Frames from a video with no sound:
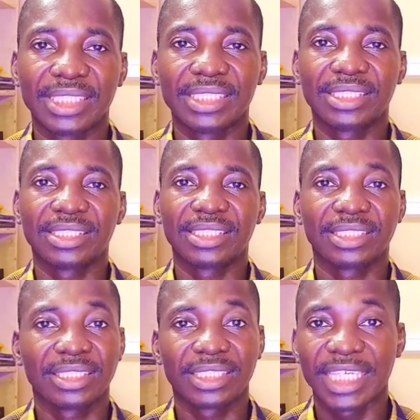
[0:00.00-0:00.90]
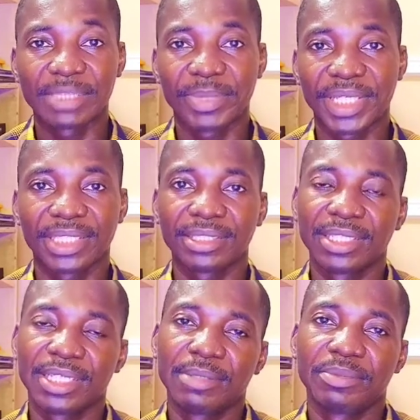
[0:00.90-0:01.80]
is chest pain.
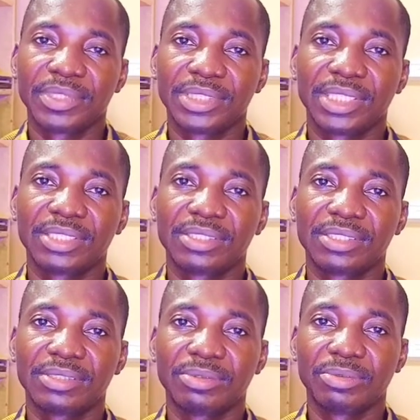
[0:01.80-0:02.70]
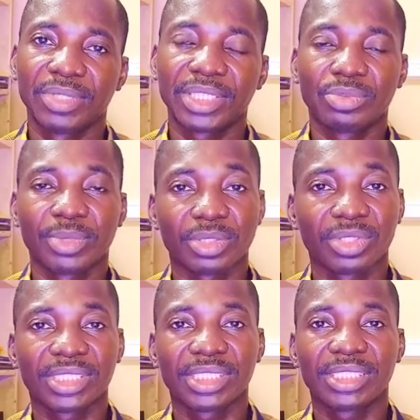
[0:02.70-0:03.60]
Patients with
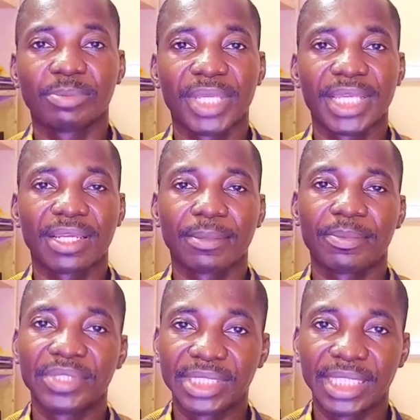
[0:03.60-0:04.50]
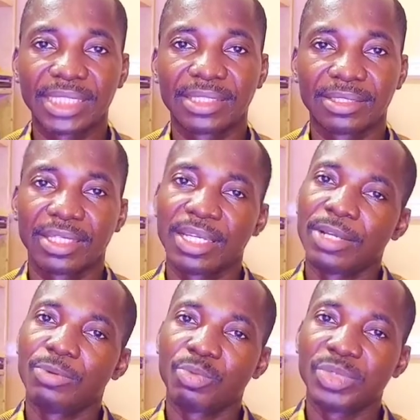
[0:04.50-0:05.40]
tuberculosis may present
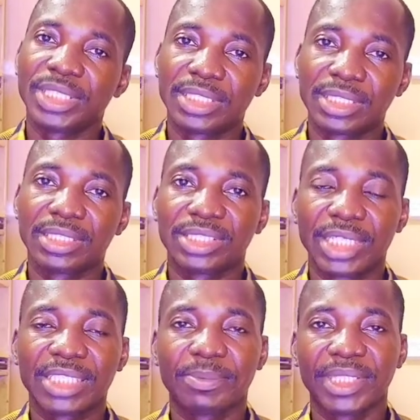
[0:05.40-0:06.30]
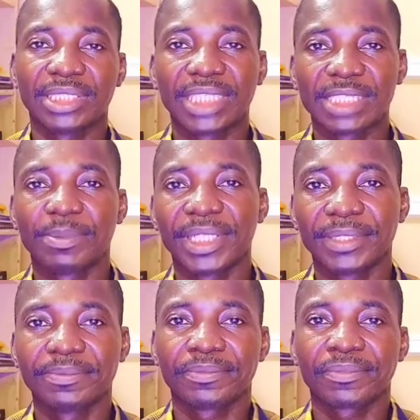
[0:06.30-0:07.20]
with chest pain. Chest
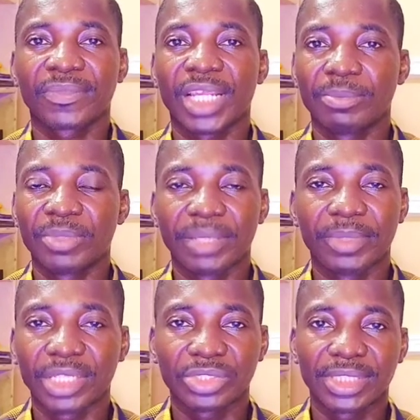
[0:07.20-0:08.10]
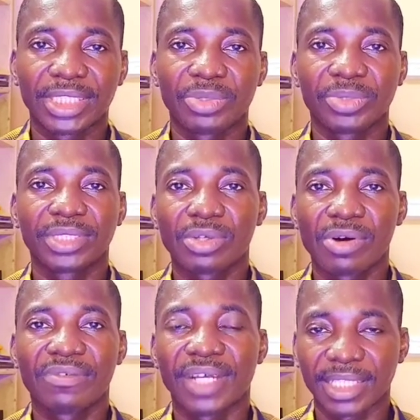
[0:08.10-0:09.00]
pain may be associated with
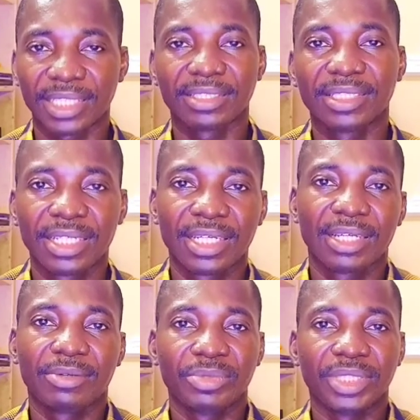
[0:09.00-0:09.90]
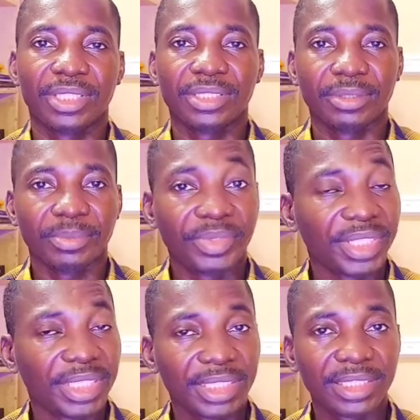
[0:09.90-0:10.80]
cough and then with
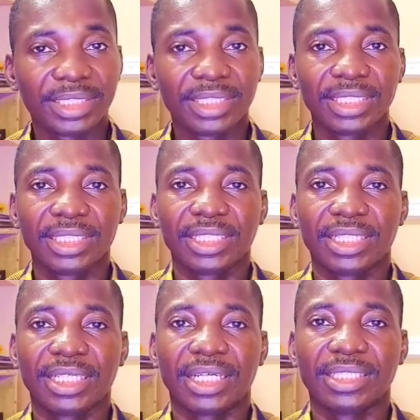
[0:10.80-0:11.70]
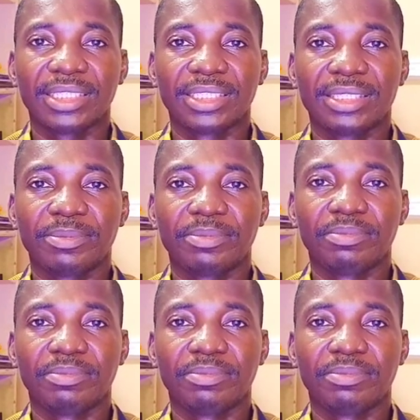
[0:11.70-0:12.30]
breathing, and